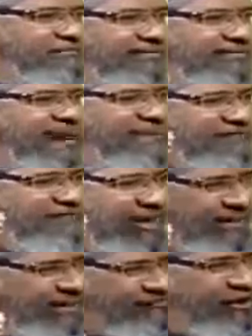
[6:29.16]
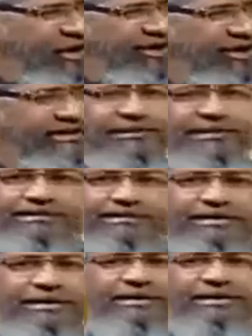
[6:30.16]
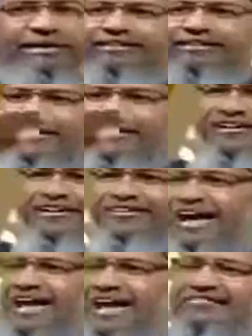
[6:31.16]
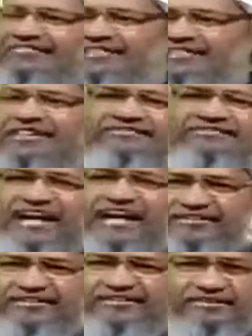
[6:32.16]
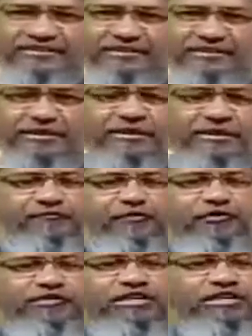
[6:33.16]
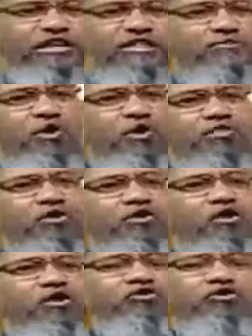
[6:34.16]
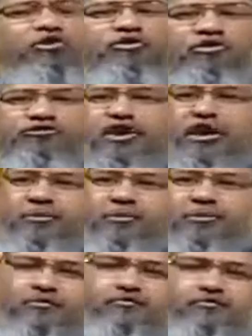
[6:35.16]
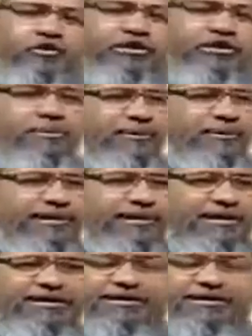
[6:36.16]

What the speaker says: brother, I'm very sorry. Theory is never the highest thing in science. If you think just because you're going to university or coming to fool the people here,